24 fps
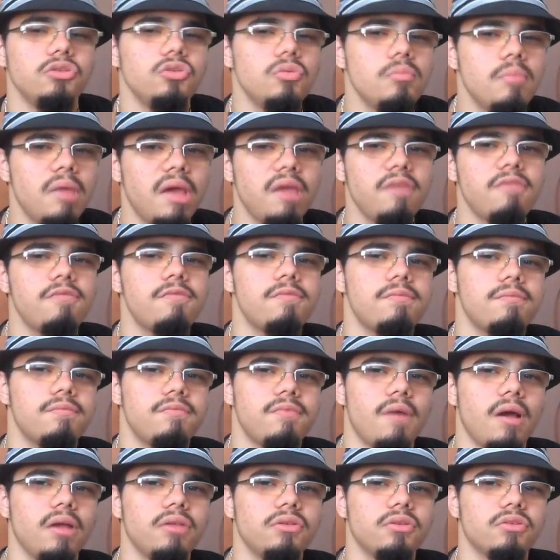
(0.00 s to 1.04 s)
You may
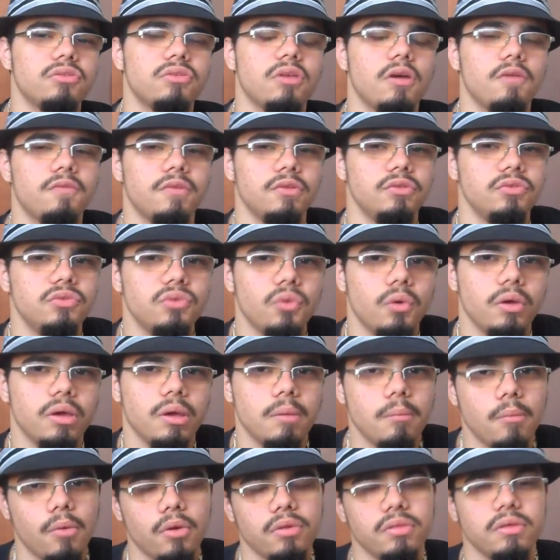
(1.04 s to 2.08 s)
find yourself enjoying
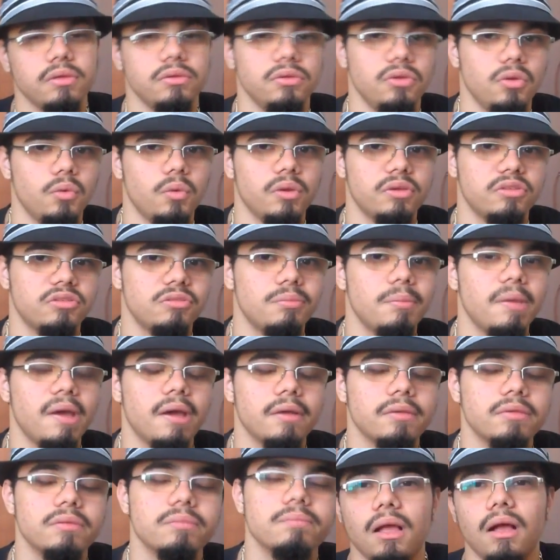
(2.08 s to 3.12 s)
it more than you
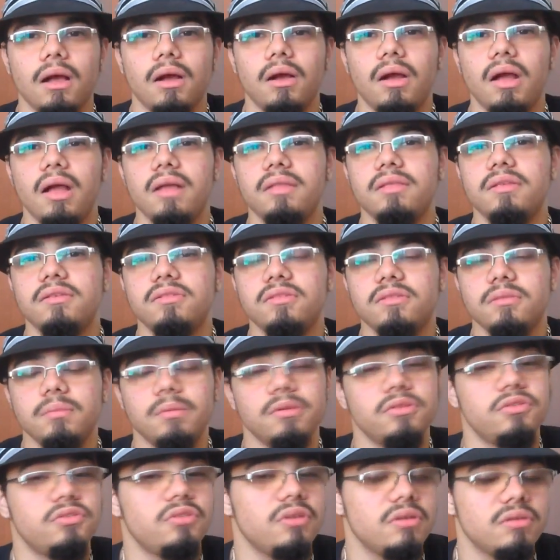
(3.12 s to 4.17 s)
expect. Alright, this has
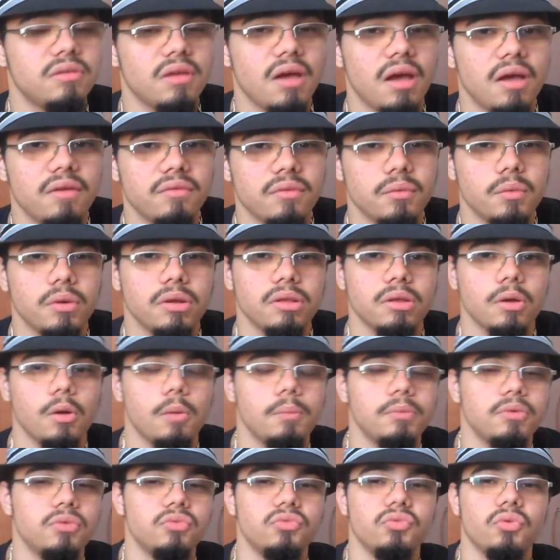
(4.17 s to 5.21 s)
been Shintai, everyone. I
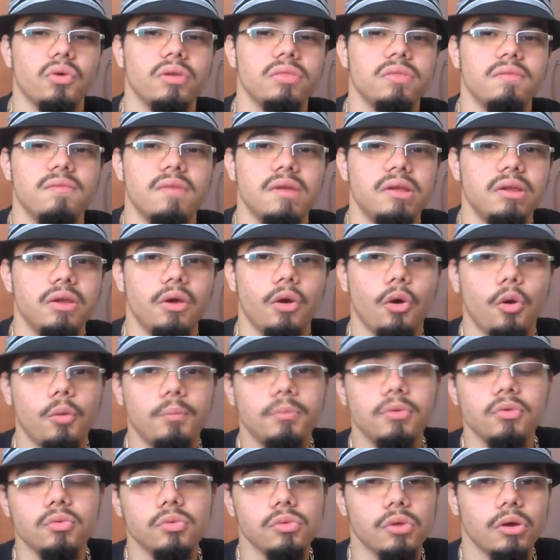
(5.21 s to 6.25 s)
hope you enjoyed the video. I
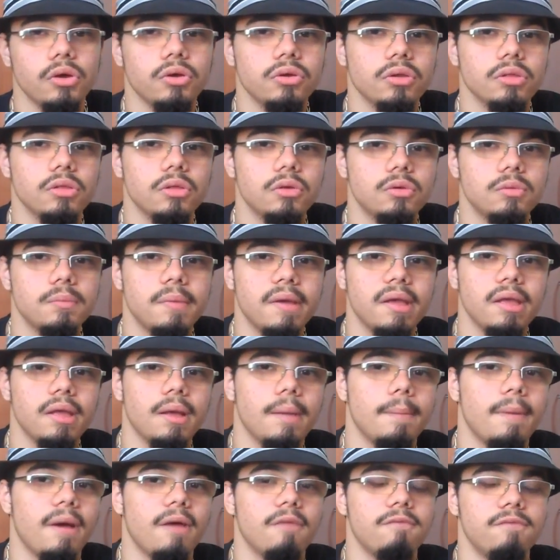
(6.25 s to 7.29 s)
hope you learned a little bit
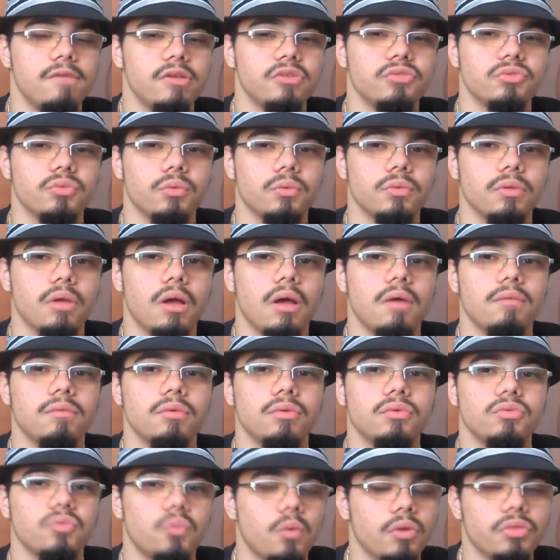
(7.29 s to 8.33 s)
about visual
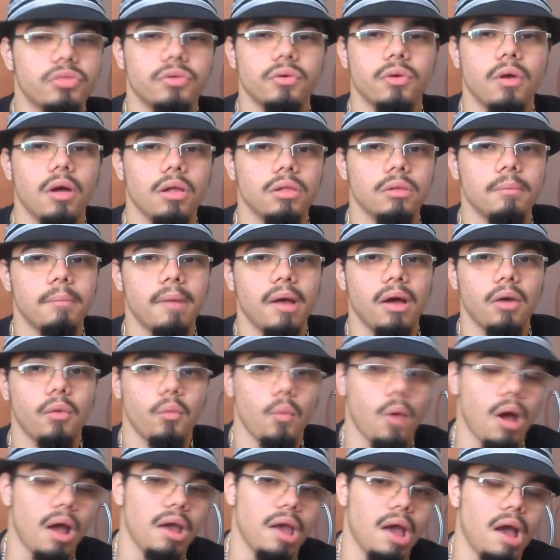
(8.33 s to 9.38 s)
novels, what they're all
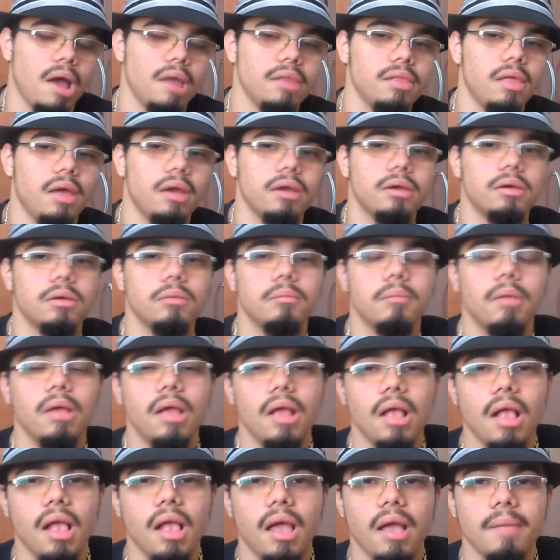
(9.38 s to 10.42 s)
about, why I like them.
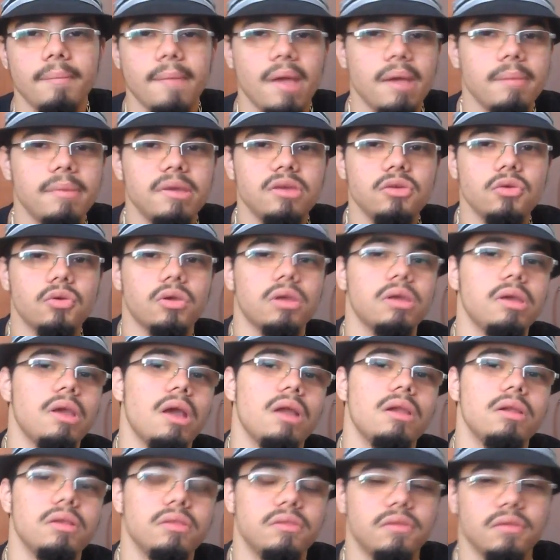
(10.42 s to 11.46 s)
And maybe you can
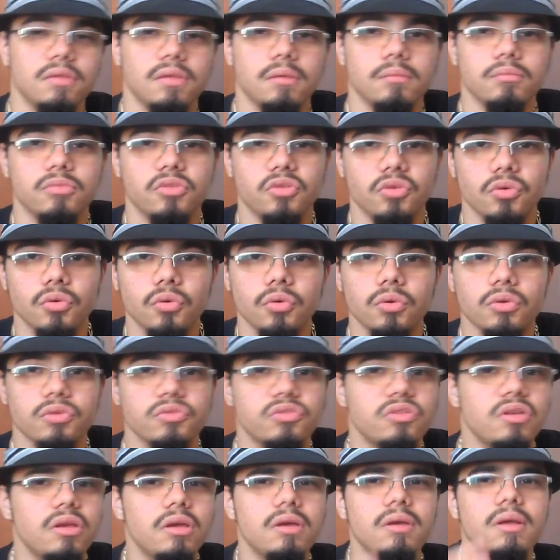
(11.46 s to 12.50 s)
get into them too, or
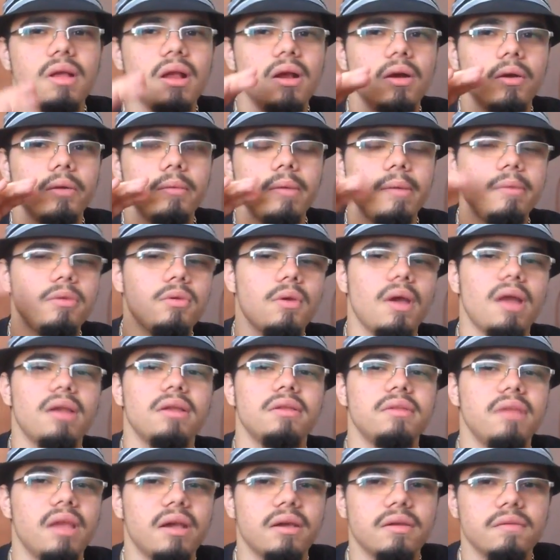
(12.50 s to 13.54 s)
see it, or maybe you had
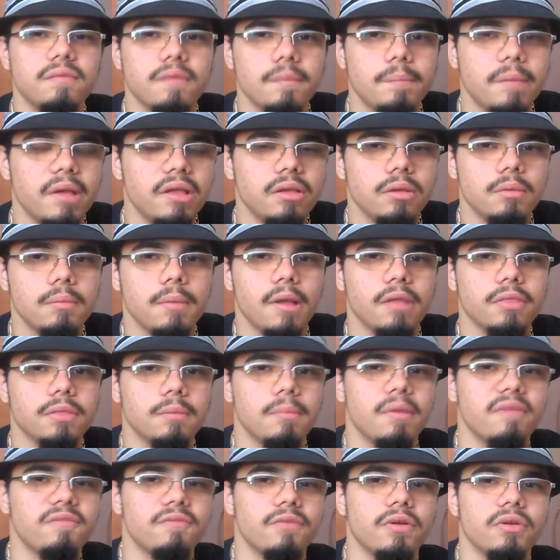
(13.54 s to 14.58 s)
a negative opinion about
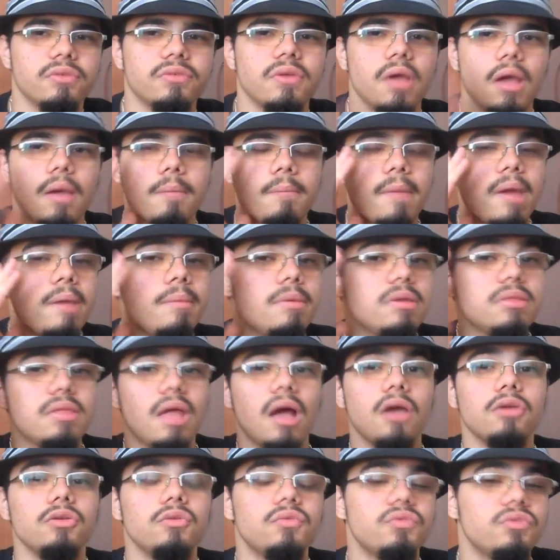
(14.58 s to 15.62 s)
them at first. Maybe
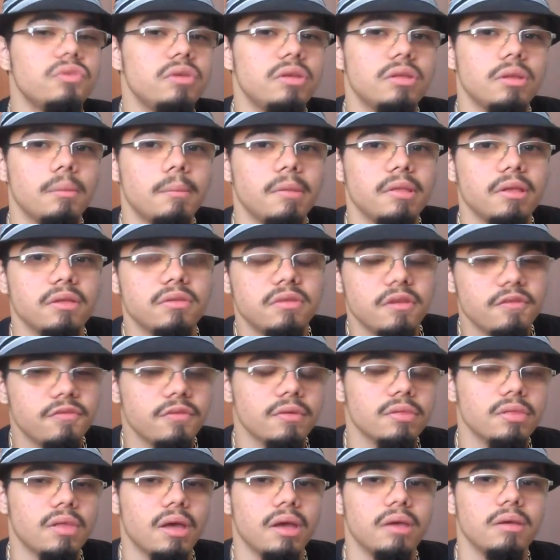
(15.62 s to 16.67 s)
now you've seen them in a
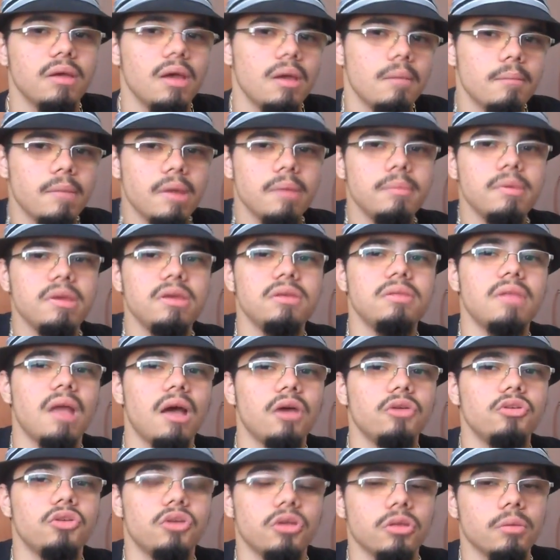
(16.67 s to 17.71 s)
different light. Maybe
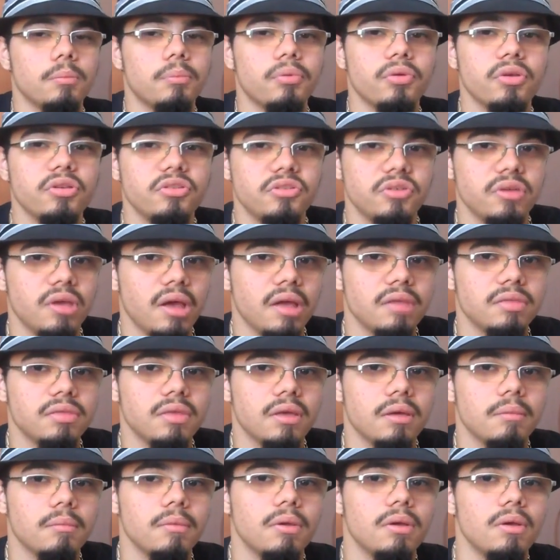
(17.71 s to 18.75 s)
now you can appreciate
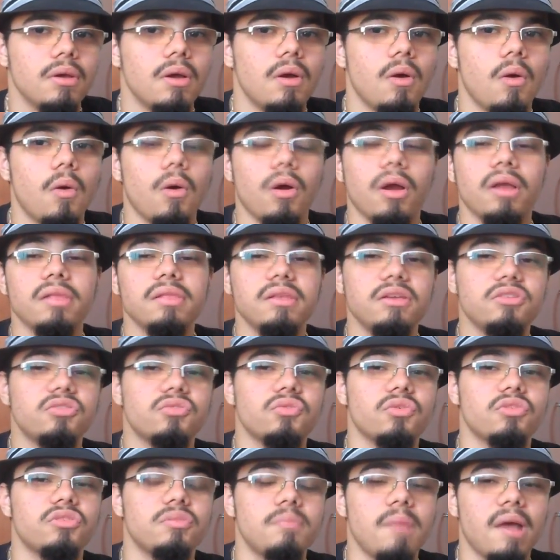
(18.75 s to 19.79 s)
them, or at
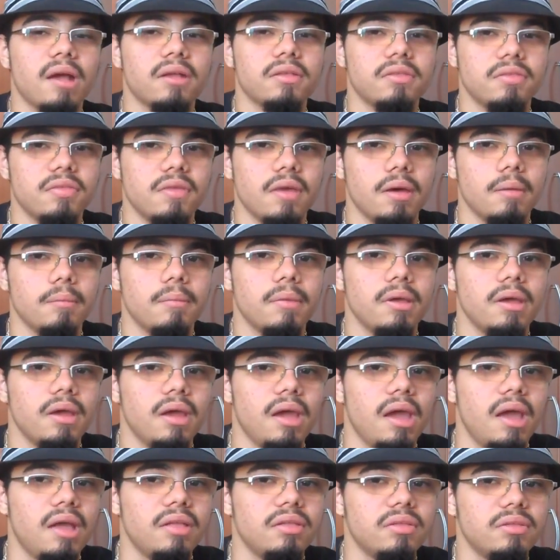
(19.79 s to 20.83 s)
least respect them,
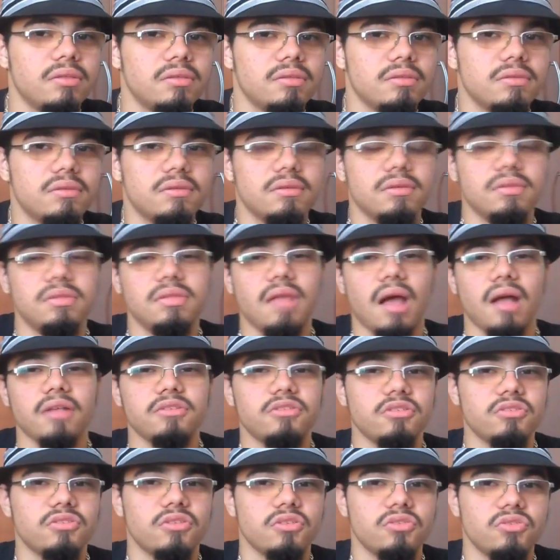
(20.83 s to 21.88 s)
and
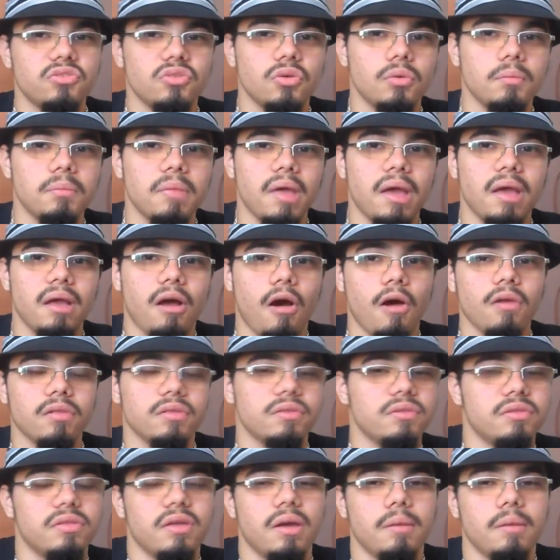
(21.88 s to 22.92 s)
not just assume that
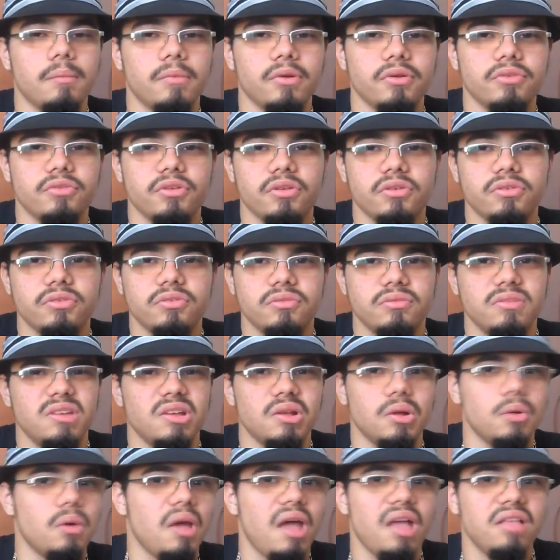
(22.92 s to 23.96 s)
all of them are just, you
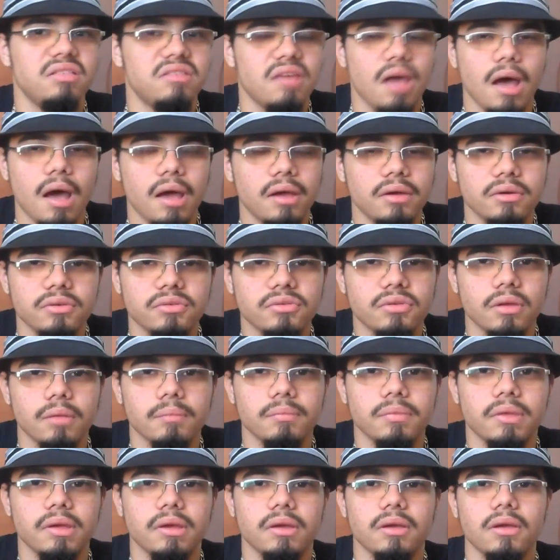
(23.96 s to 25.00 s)
know, hentai or
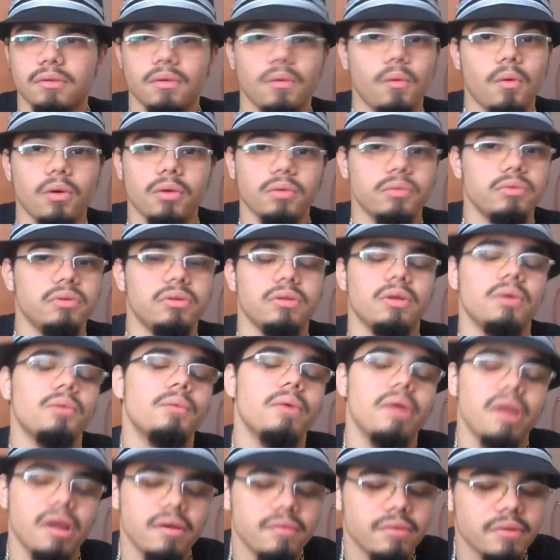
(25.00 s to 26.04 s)
something, or, you know,
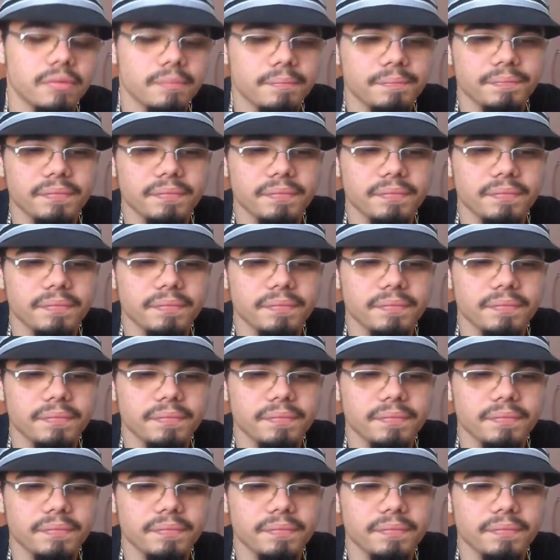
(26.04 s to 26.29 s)
whatever.